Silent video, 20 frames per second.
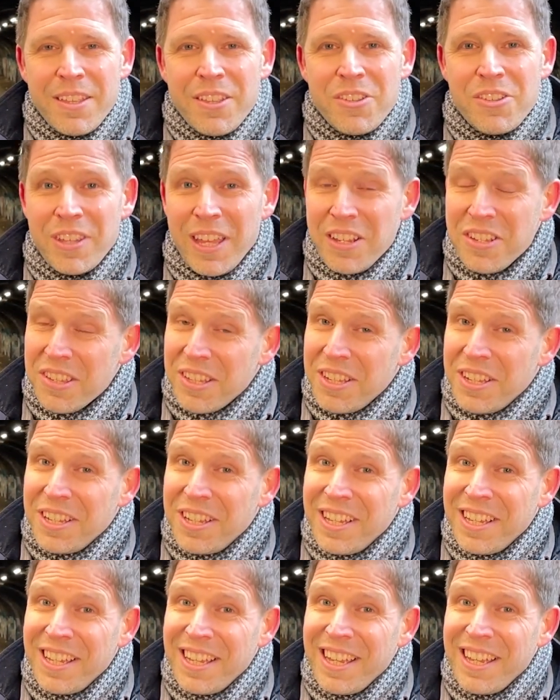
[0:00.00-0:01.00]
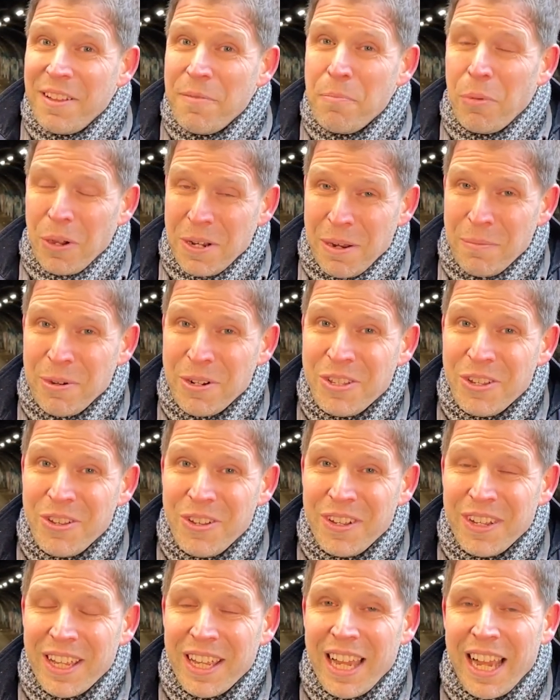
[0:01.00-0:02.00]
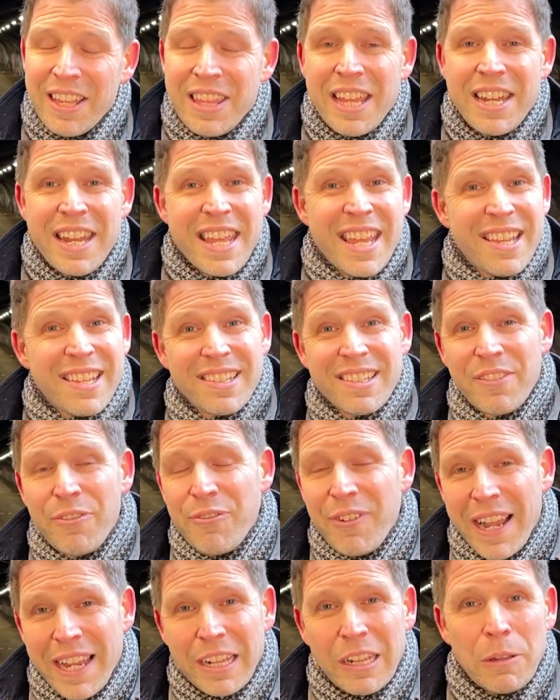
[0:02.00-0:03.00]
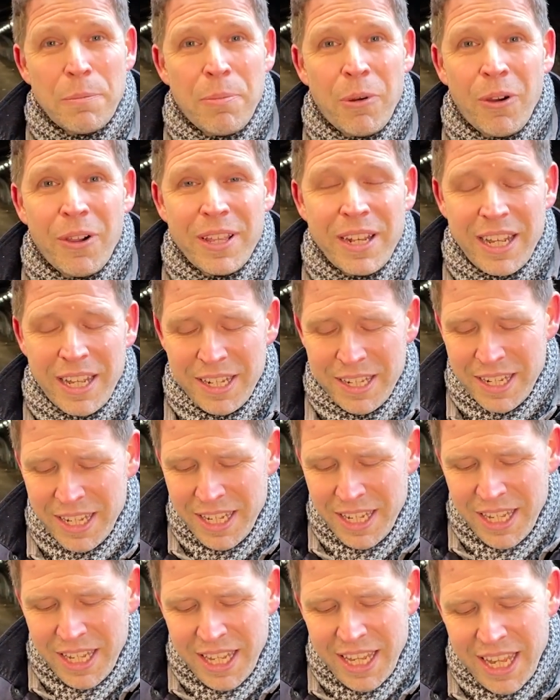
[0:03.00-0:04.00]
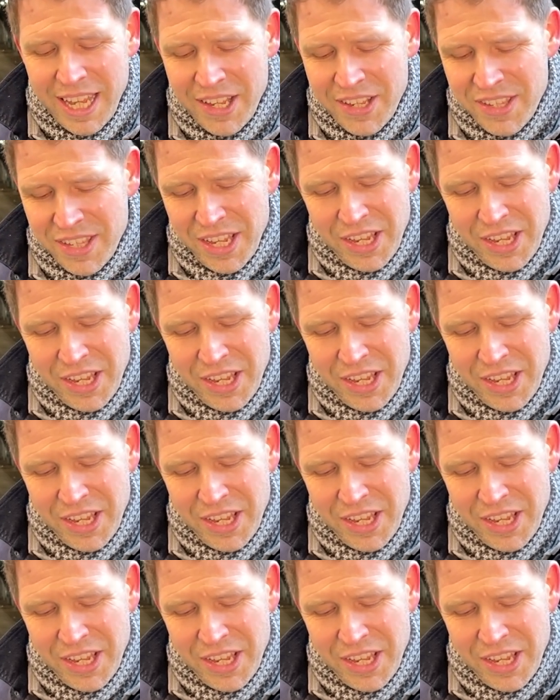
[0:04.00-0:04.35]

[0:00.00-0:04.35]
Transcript: So that's the point number two. And then here's the final point, and it's